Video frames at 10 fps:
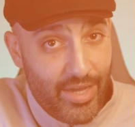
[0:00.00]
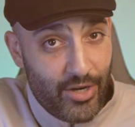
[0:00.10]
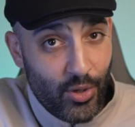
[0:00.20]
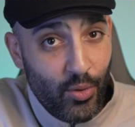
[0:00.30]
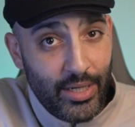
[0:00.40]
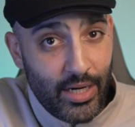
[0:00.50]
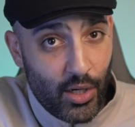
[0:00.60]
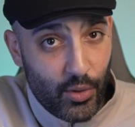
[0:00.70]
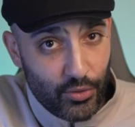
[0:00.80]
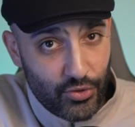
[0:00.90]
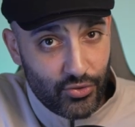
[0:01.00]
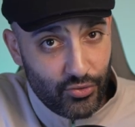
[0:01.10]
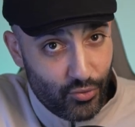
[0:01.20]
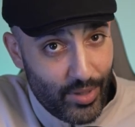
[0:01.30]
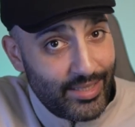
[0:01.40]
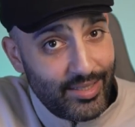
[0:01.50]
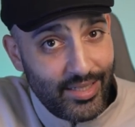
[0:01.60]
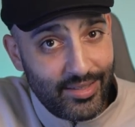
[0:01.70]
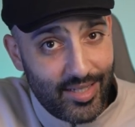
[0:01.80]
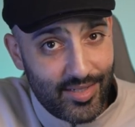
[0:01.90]
Their role includes
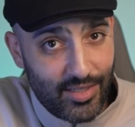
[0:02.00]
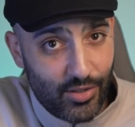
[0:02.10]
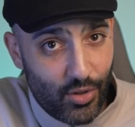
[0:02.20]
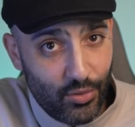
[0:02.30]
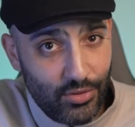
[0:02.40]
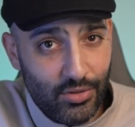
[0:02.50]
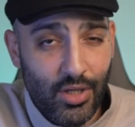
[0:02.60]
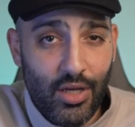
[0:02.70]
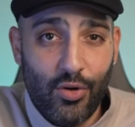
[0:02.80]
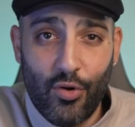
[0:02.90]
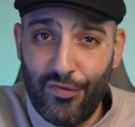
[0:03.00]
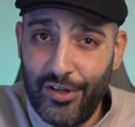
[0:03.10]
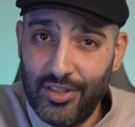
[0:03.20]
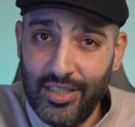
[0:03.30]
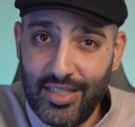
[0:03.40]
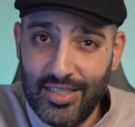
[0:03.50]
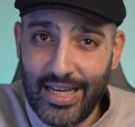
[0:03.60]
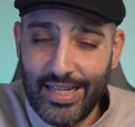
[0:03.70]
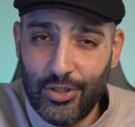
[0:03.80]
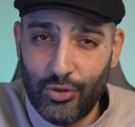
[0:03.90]
writing and testing code, converting
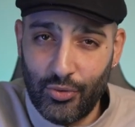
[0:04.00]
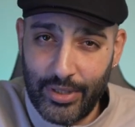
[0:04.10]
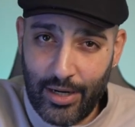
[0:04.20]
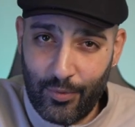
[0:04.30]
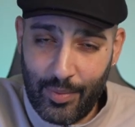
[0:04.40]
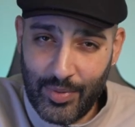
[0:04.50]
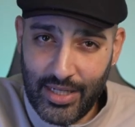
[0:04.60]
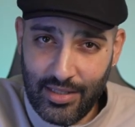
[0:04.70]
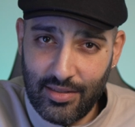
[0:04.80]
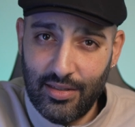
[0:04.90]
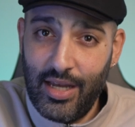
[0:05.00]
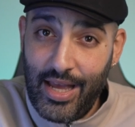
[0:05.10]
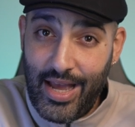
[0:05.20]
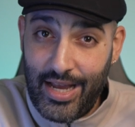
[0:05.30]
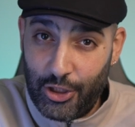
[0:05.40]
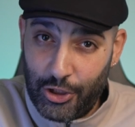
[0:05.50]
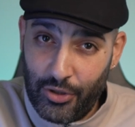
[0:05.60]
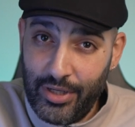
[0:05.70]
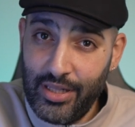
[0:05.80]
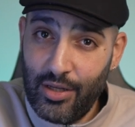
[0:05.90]
designs to real websites,
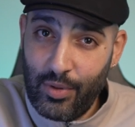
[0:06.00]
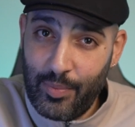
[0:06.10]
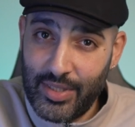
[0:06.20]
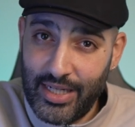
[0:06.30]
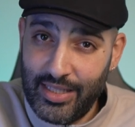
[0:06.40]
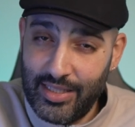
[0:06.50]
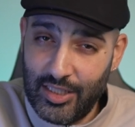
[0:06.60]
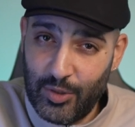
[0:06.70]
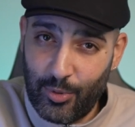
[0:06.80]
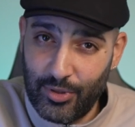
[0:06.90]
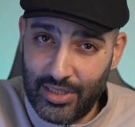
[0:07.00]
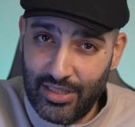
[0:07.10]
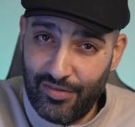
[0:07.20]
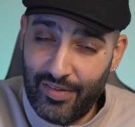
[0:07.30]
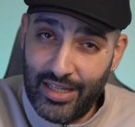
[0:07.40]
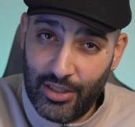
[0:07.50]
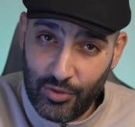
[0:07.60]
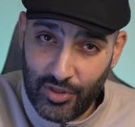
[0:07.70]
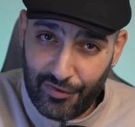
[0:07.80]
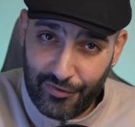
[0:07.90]
ensuring the website is responsive and
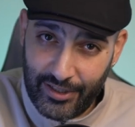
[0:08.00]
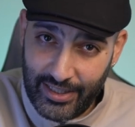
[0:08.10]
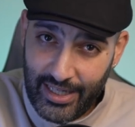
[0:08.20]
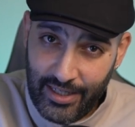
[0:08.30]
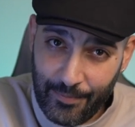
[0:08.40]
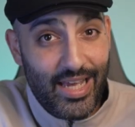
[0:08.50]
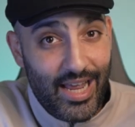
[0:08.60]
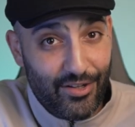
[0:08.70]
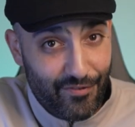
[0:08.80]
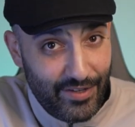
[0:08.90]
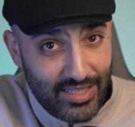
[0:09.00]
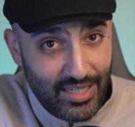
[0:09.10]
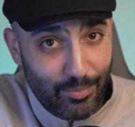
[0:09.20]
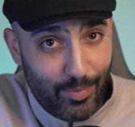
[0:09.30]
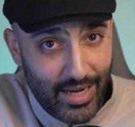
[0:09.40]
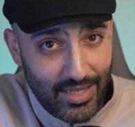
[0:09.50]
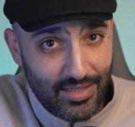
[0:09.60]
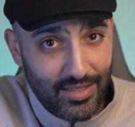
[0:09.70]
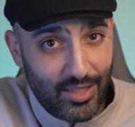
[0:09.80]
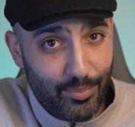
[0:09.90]
user-friendly, and fixing
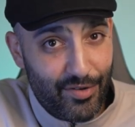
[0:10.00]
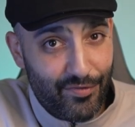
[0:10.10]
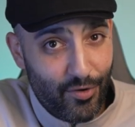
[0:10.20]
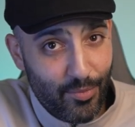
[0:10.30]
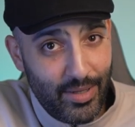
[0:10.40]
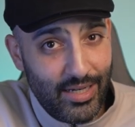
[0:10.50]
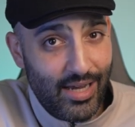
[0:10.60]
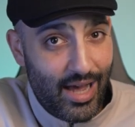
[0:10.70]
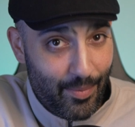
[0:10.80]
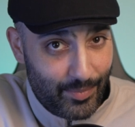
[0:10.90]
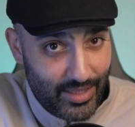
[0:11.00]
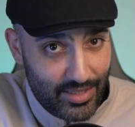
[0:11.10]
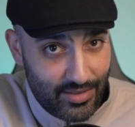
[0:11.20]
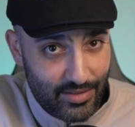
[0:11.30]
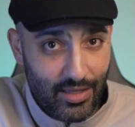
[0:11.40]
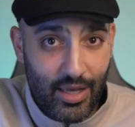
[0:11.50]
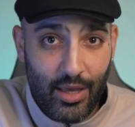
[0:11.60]
bugs and performing updates.